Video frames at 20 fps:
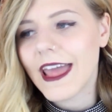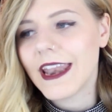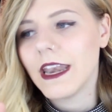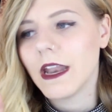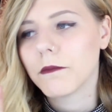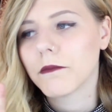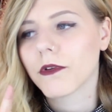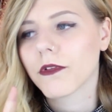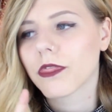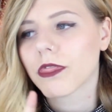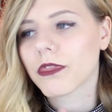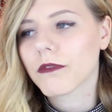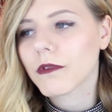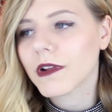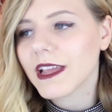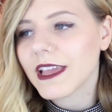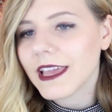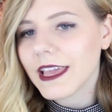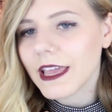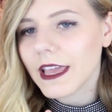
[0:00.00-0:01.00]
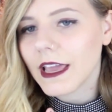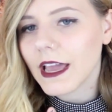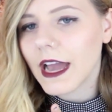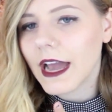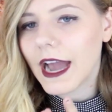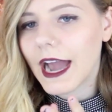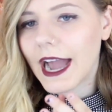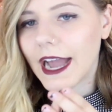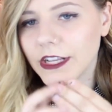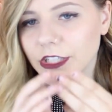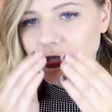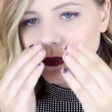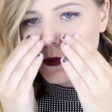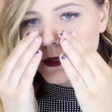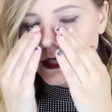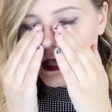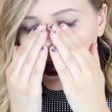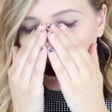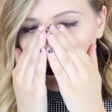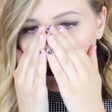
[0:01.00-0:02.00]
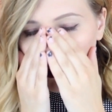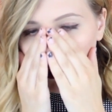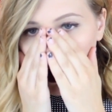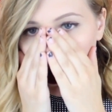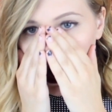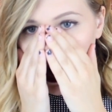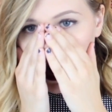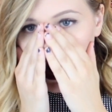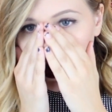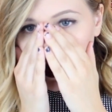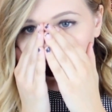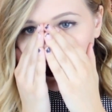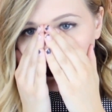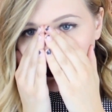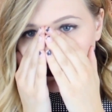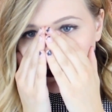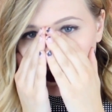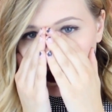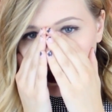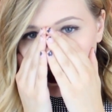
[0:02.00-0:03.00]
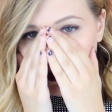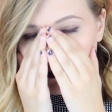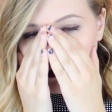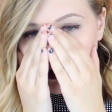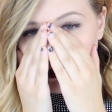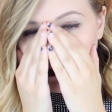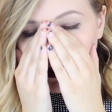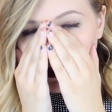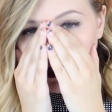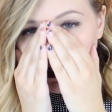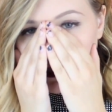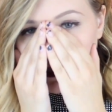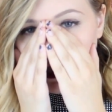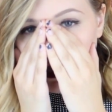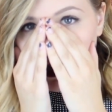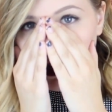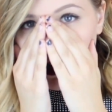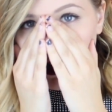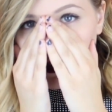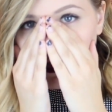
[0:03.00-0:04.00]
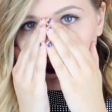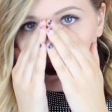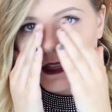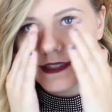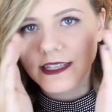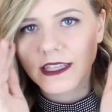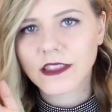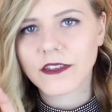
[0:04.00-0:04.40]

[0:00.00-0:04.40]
Number 3, I just was like, why do they keep doing these idiotic things?